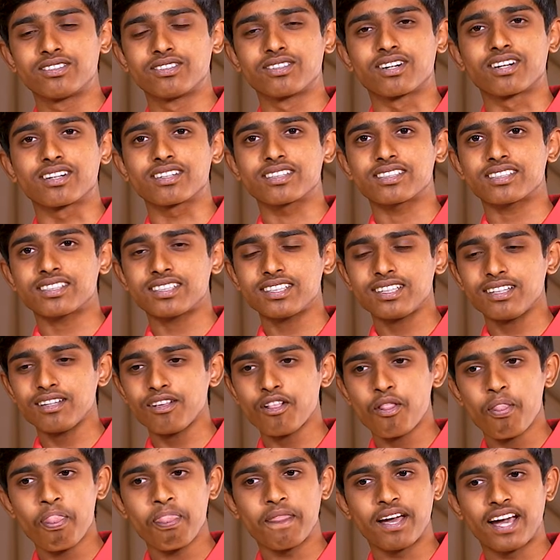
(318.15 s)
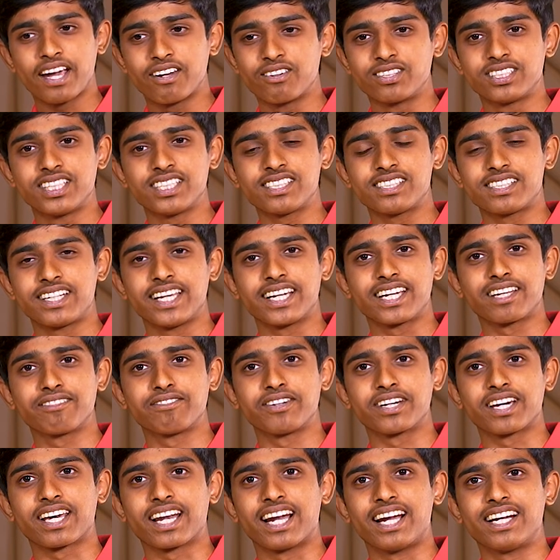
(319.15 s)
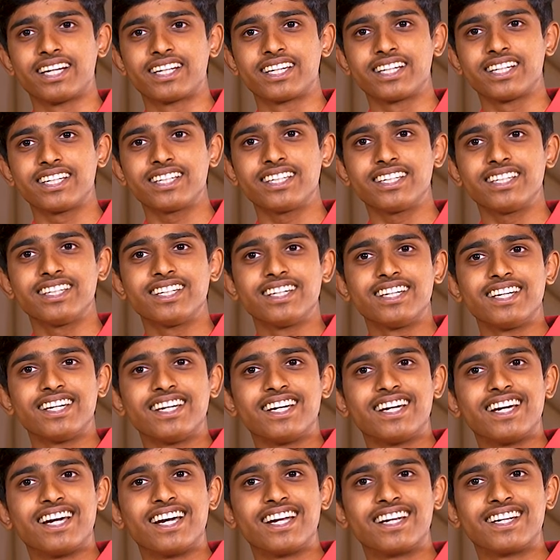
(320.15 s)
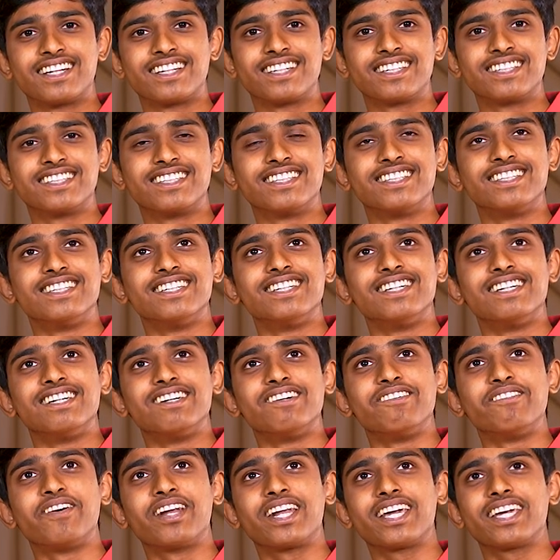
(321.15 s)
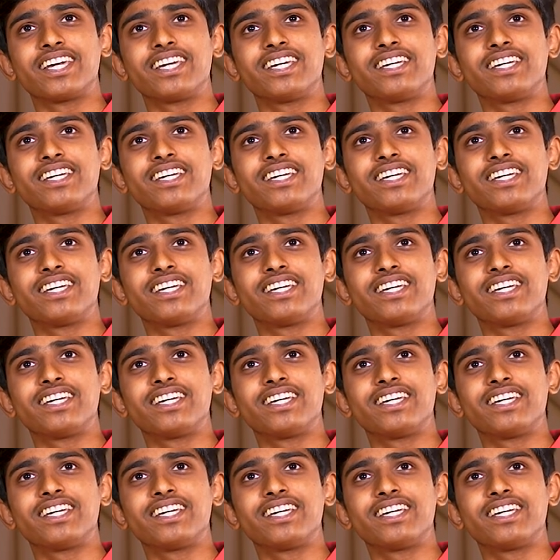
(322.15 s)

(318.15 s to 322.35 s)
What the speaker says: So I would just take it for granted. And when